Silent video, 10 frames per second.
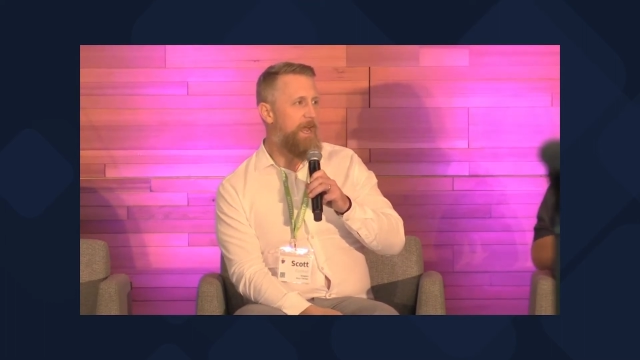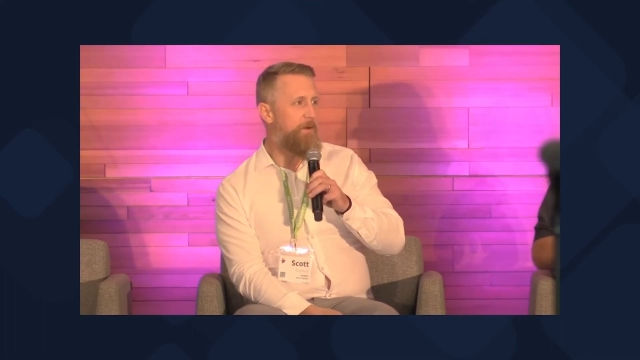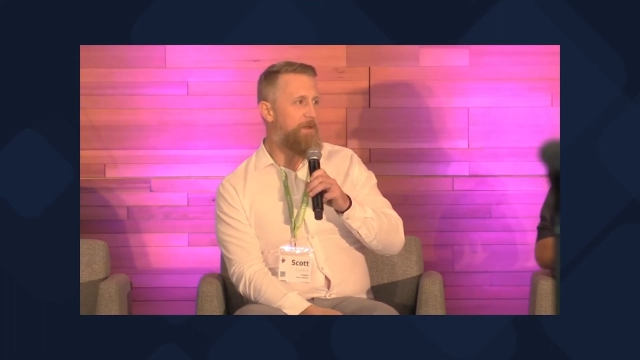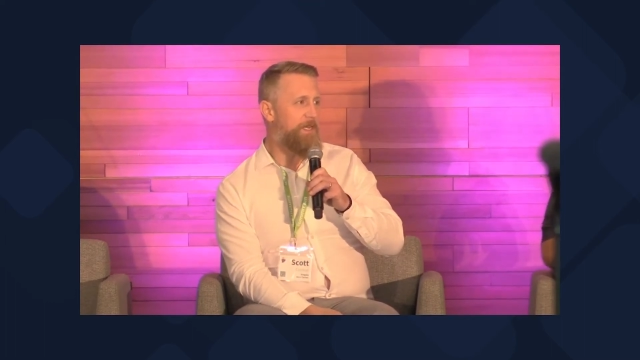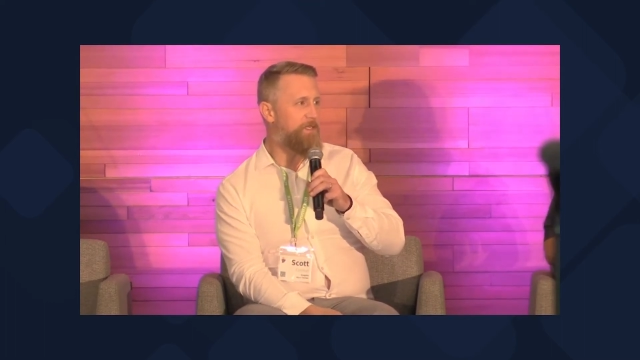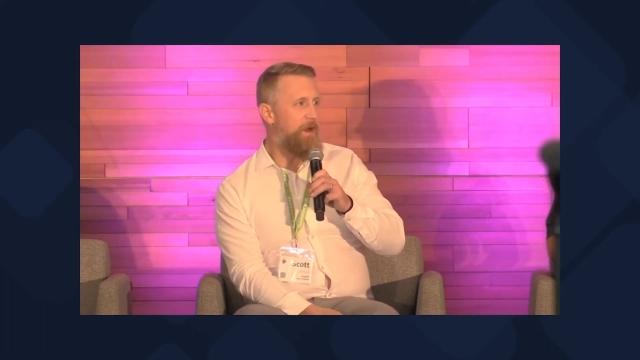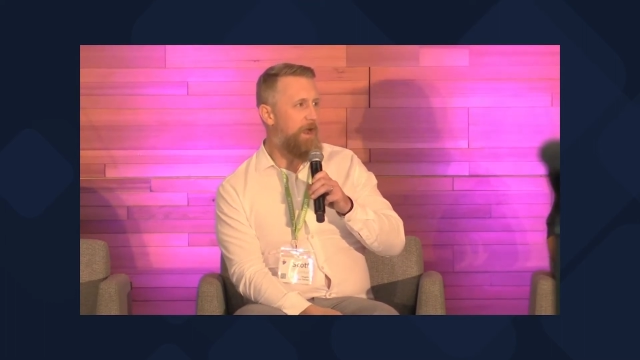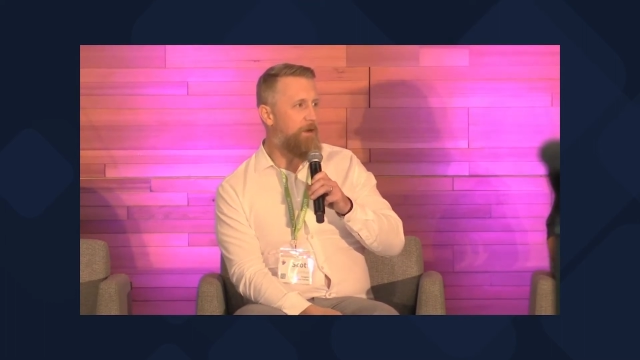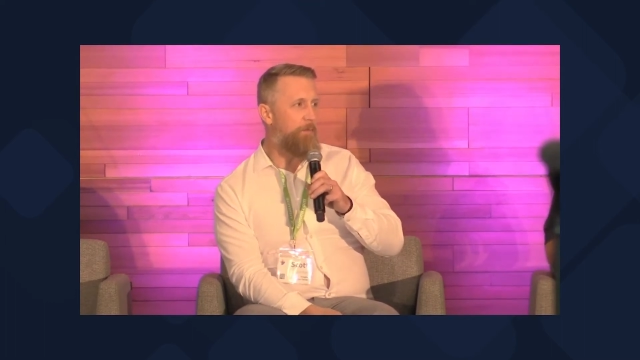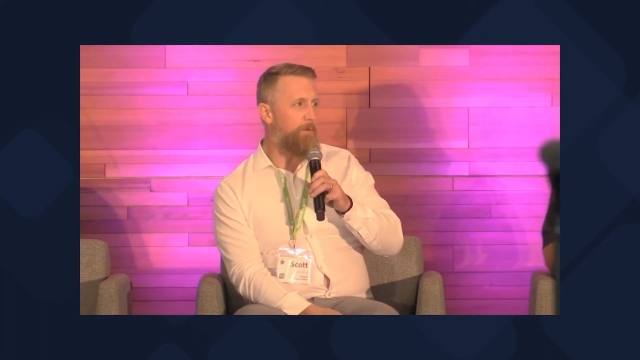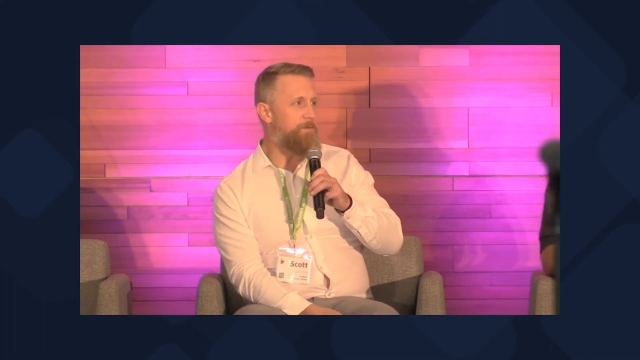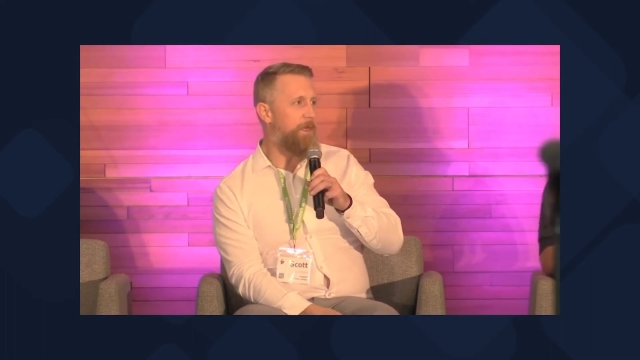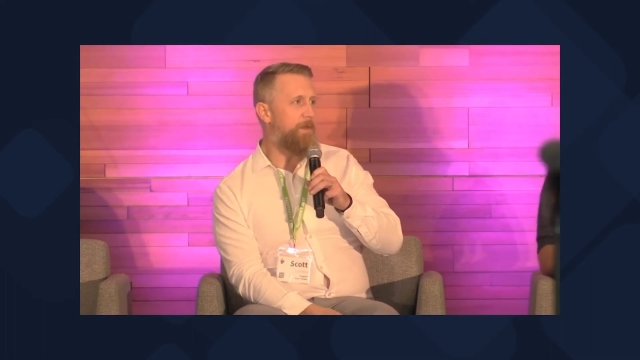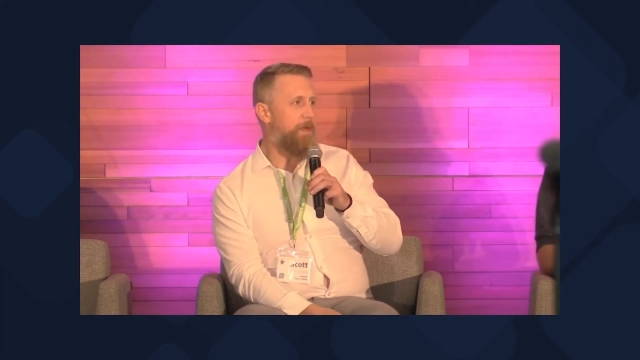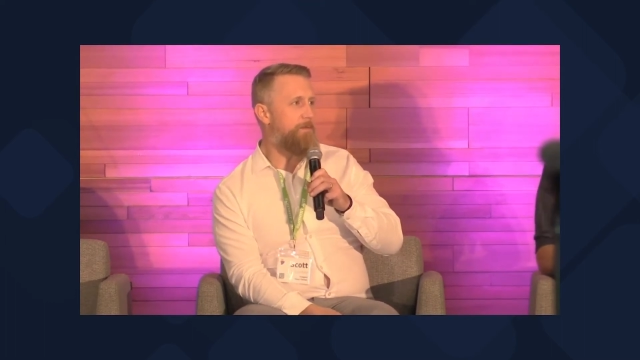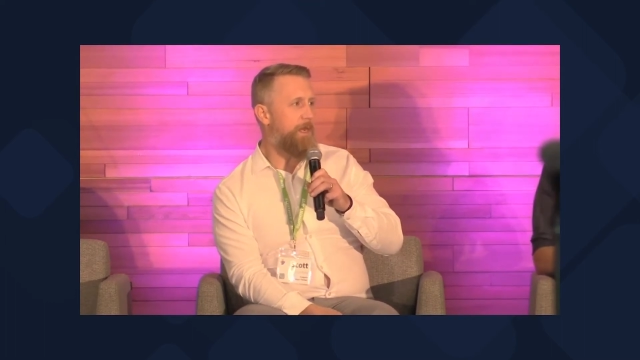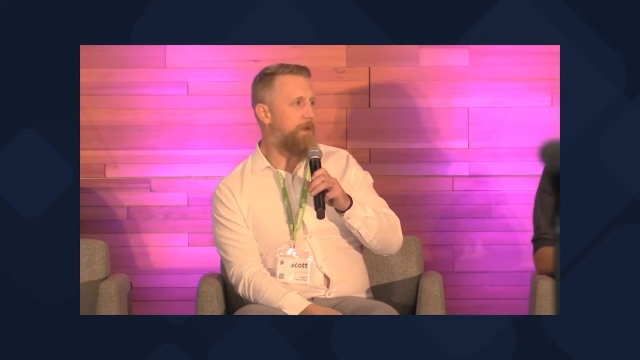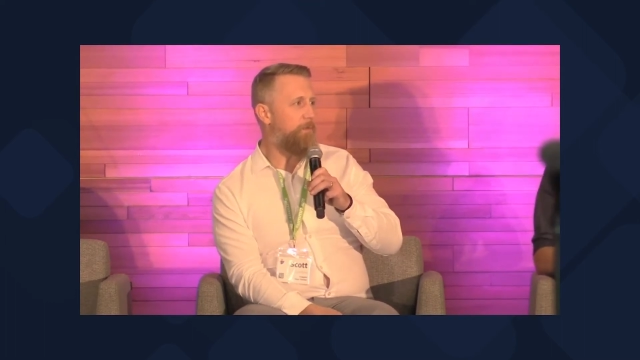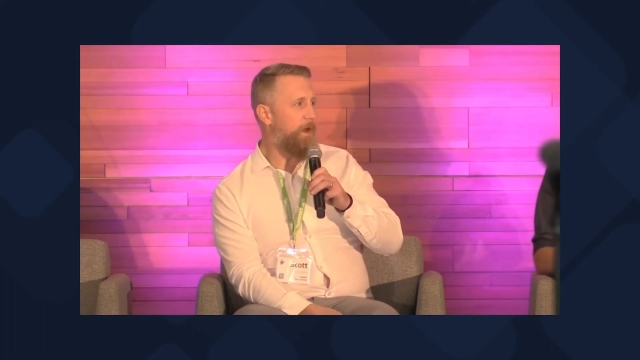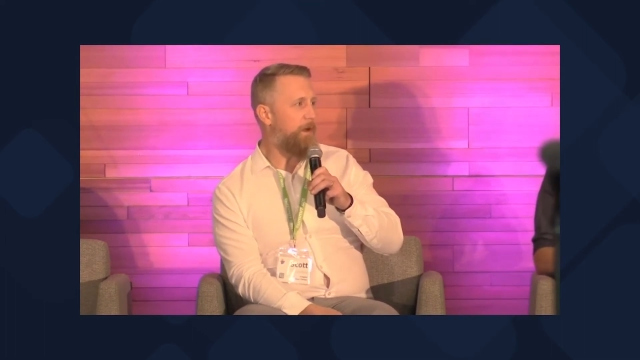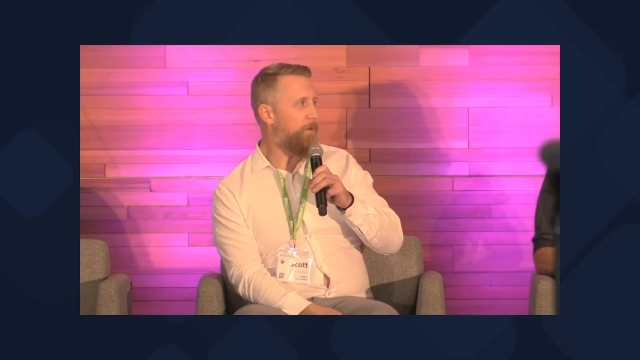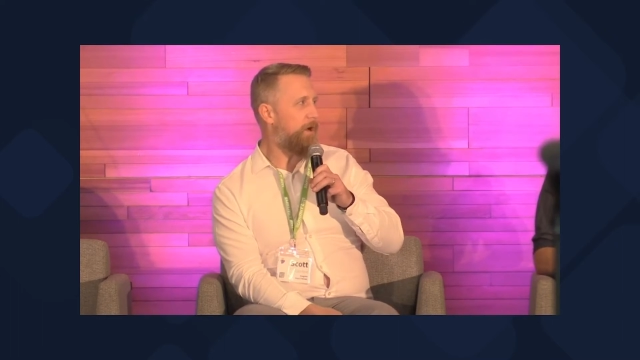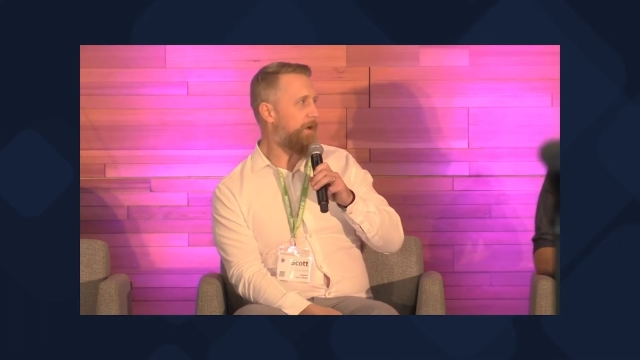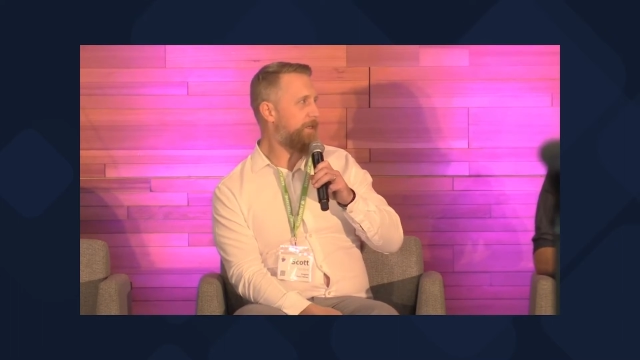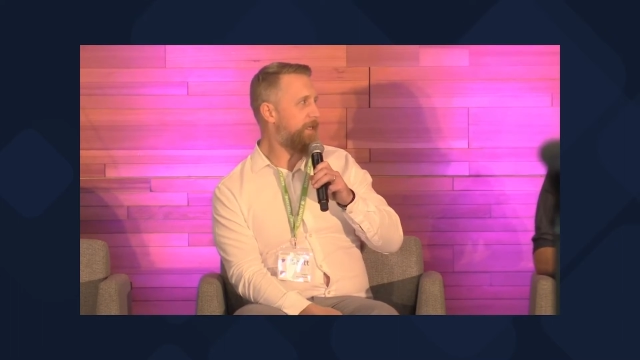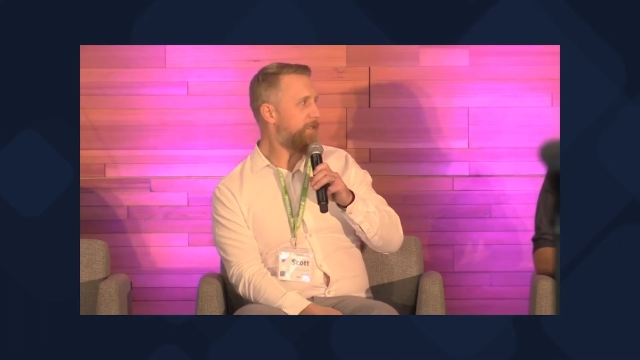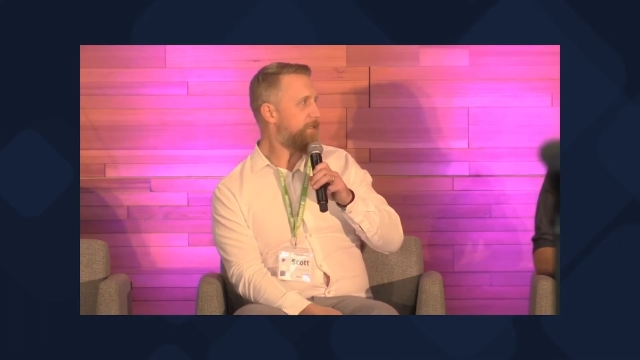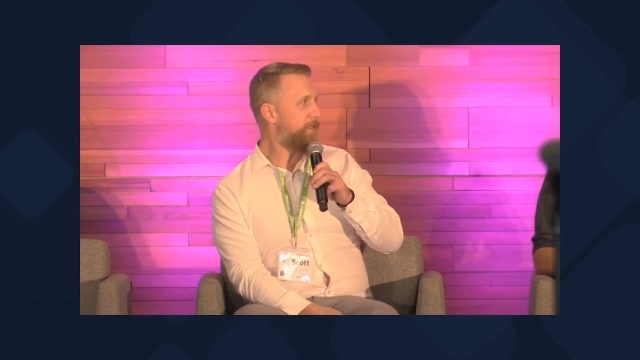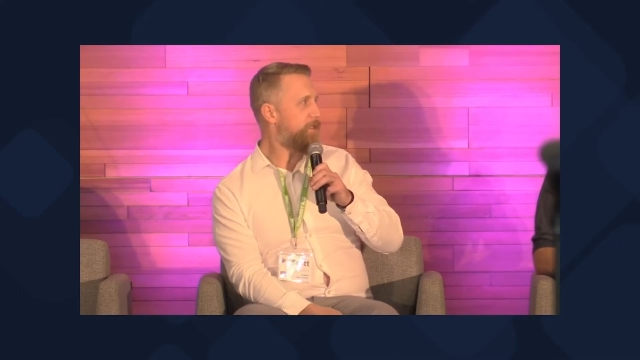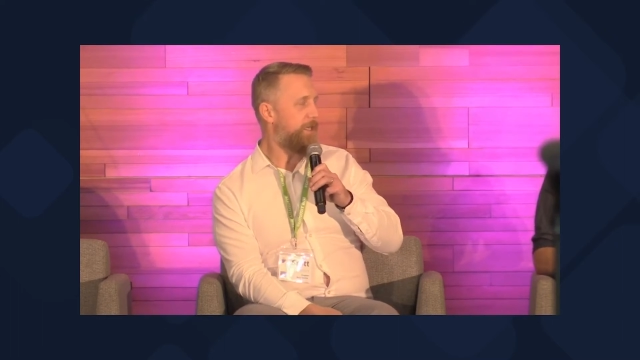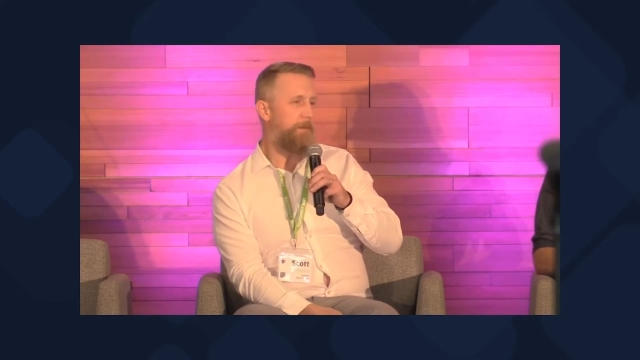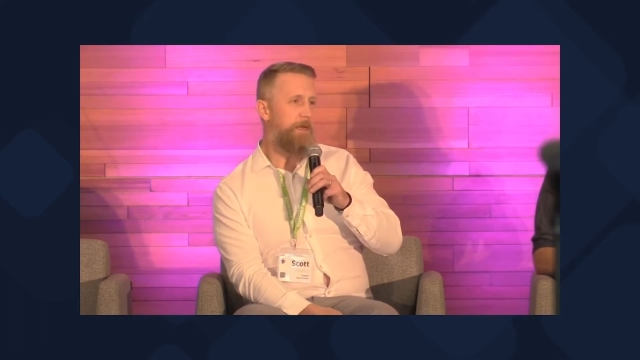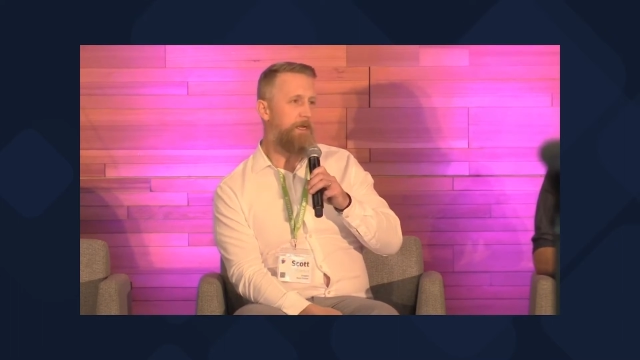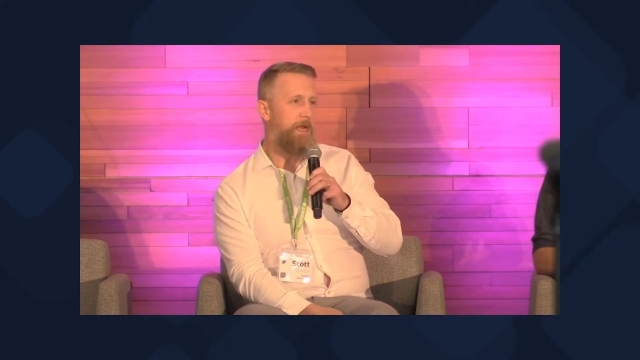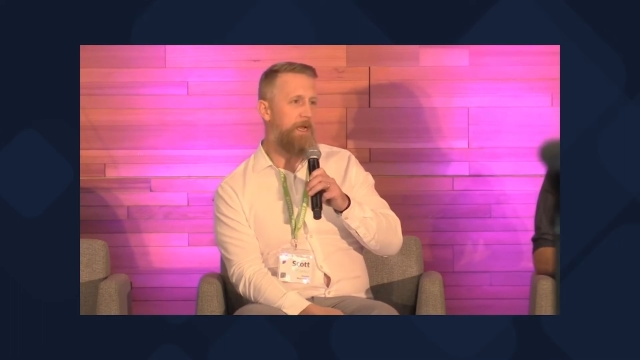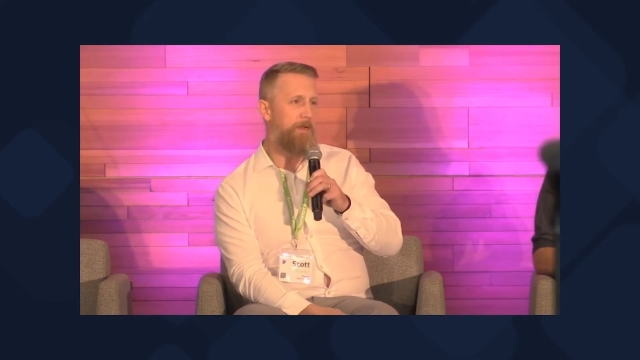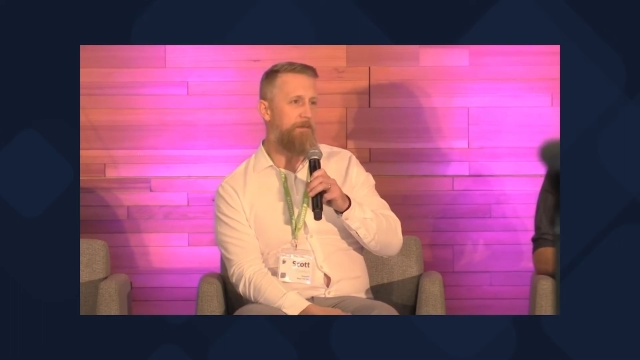Now we can track almost minute by minute where a product is in shipping,